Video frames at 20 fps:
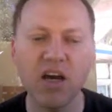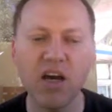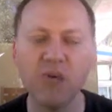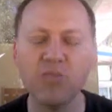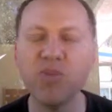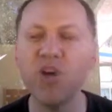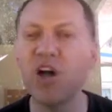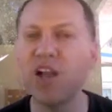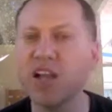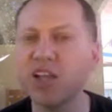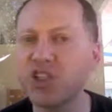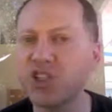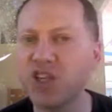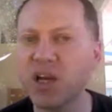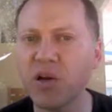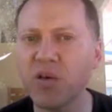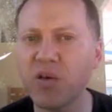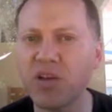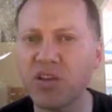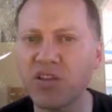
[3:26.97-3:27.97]
Knowledge
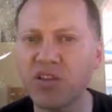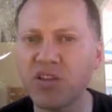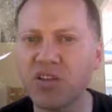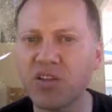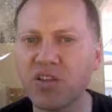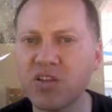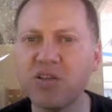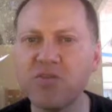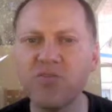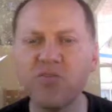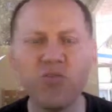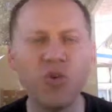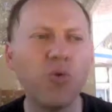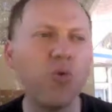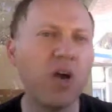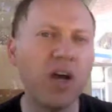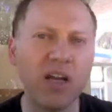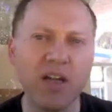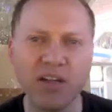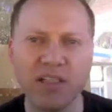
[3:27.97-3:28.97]
sharing is good. Well,
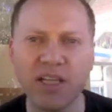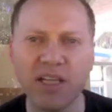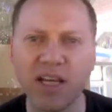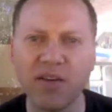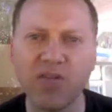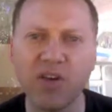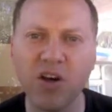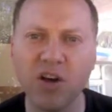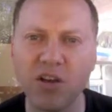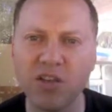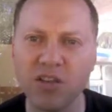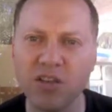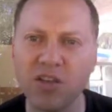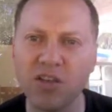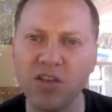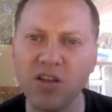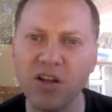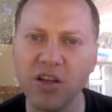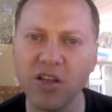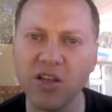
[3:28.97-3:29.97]
why not have
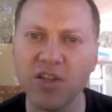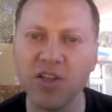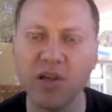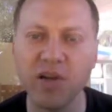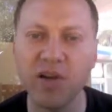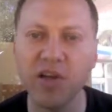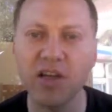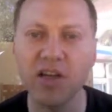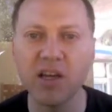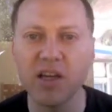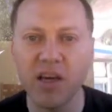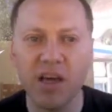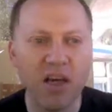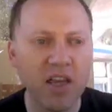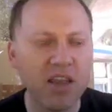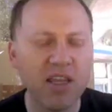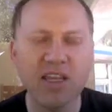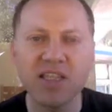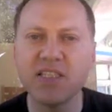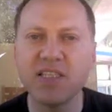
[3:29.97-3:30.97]
constant knowledge sharing?
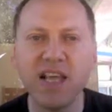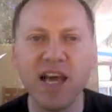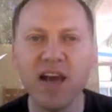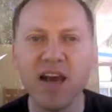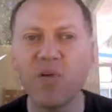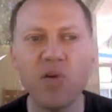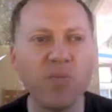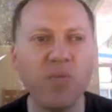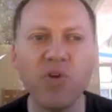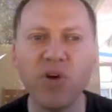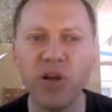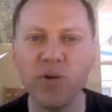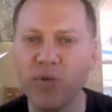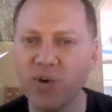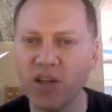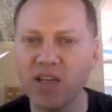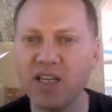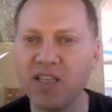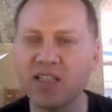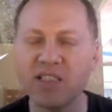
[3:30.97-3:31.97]
There's never a point
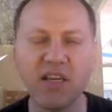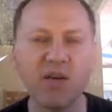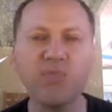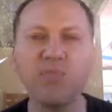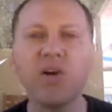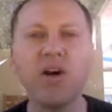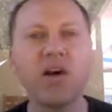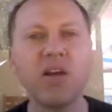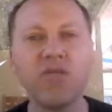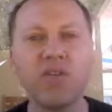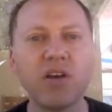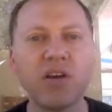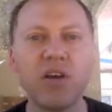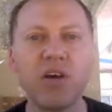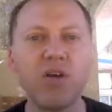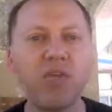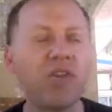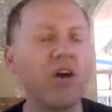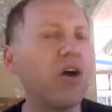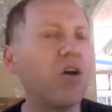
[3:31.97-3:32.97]
where there's some part of the
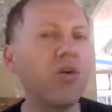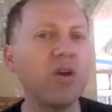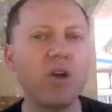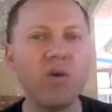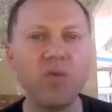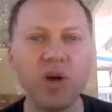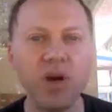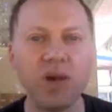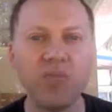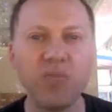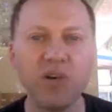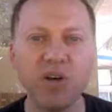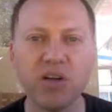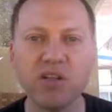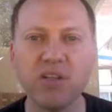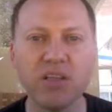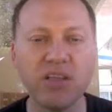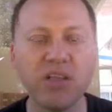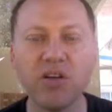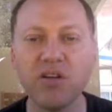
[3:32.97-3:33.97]
code that only one
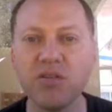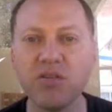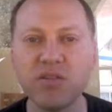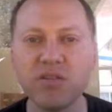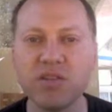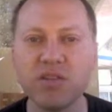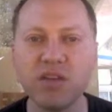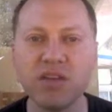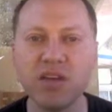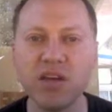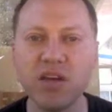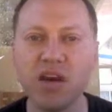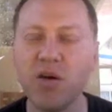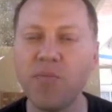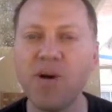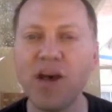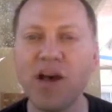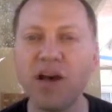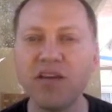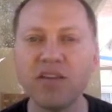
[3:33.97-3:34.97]
person knows
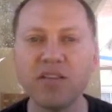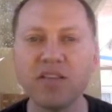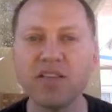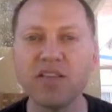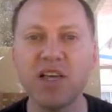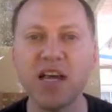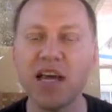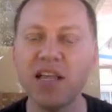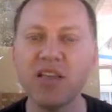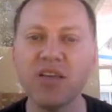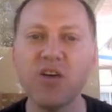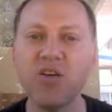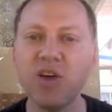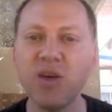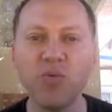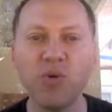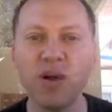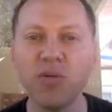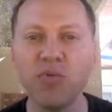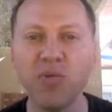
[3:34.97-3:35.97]
about and
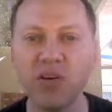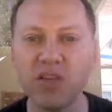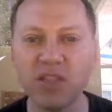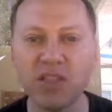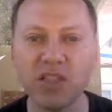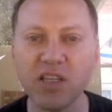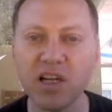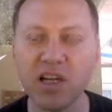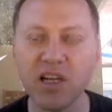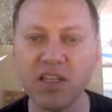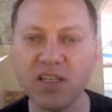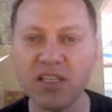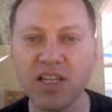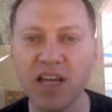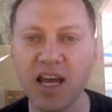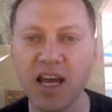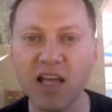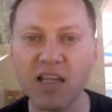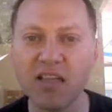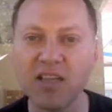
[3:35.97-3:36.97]
only one person
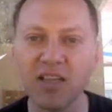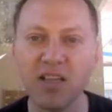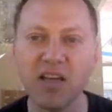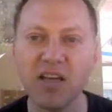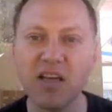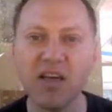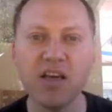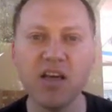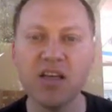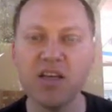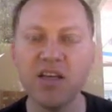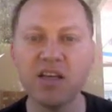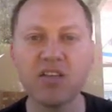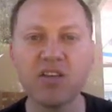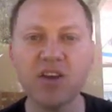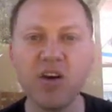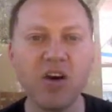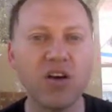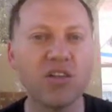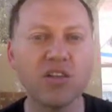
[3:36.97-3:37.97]
understands. There's
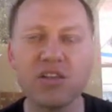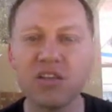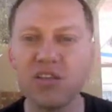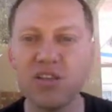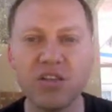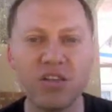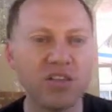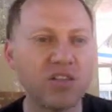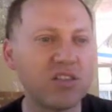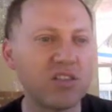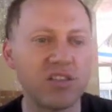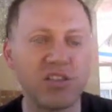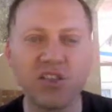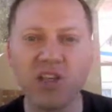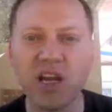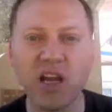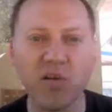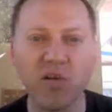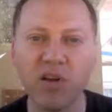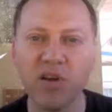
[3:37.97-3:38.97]
constant
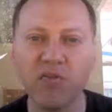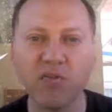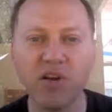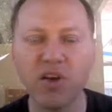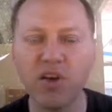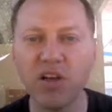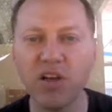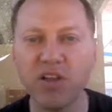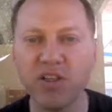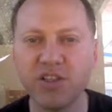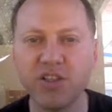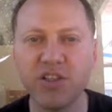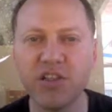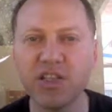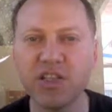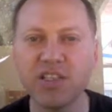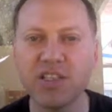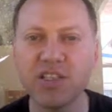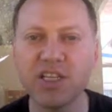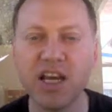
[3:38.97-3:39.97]
sharing of knowledge and
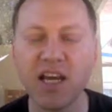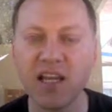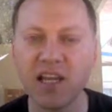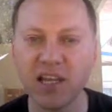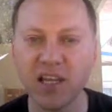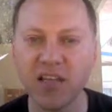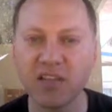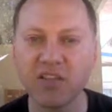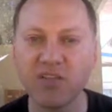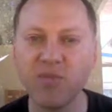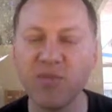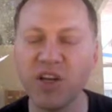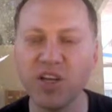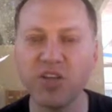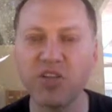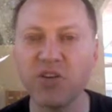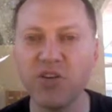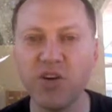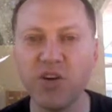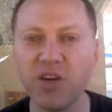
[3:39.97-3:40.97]
understanding to make
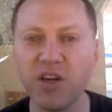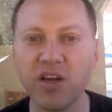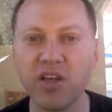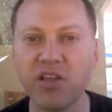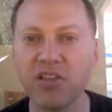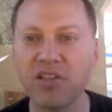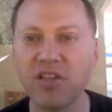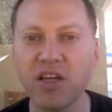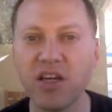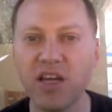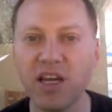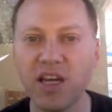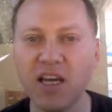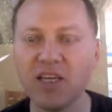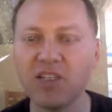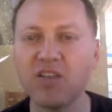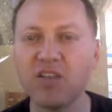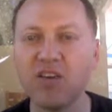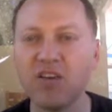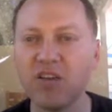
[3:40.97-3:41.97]
sure that
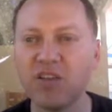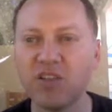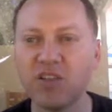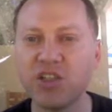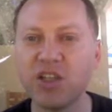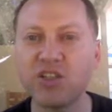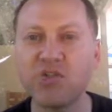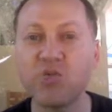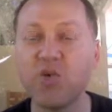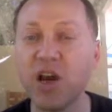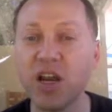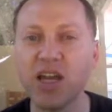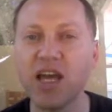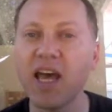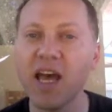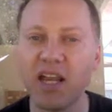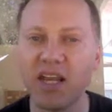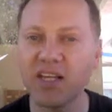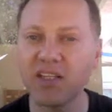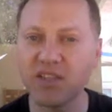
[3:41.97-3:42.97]
it's not just one
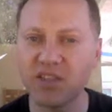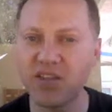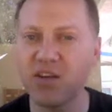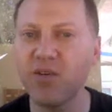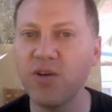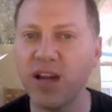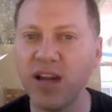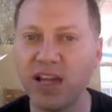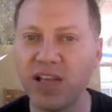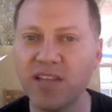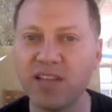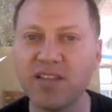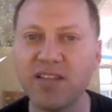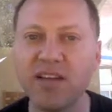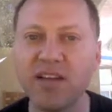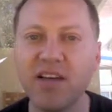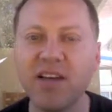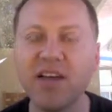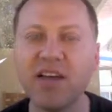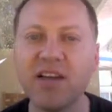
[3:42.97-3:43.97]
head, it's two heads
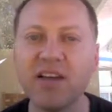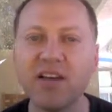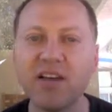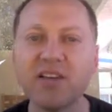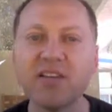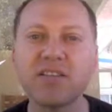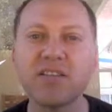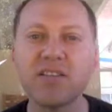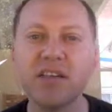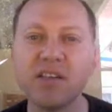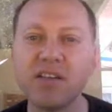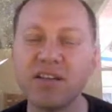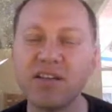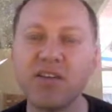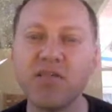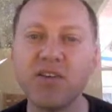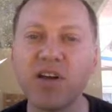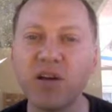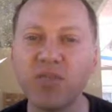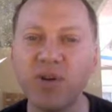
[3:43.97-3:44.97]
that
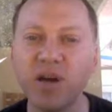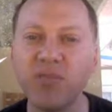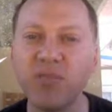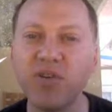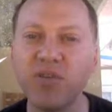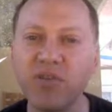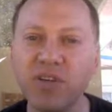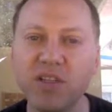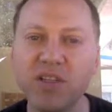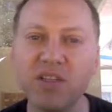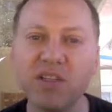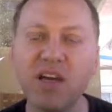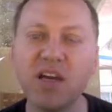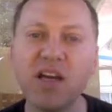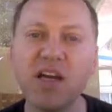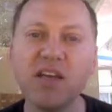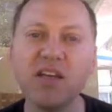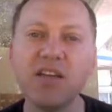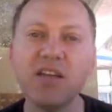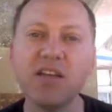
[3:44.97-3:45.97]
have come up with the
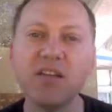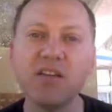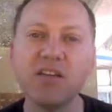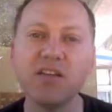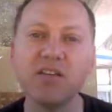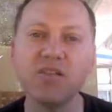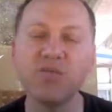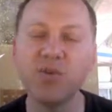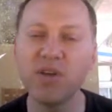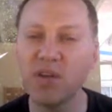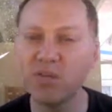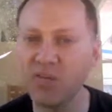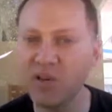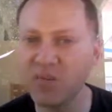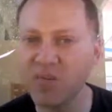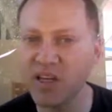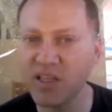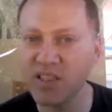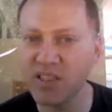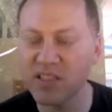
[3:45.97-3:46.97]
design that we
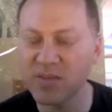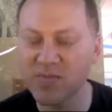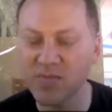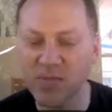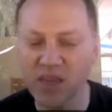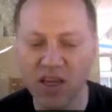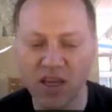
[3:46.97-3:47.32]
implement.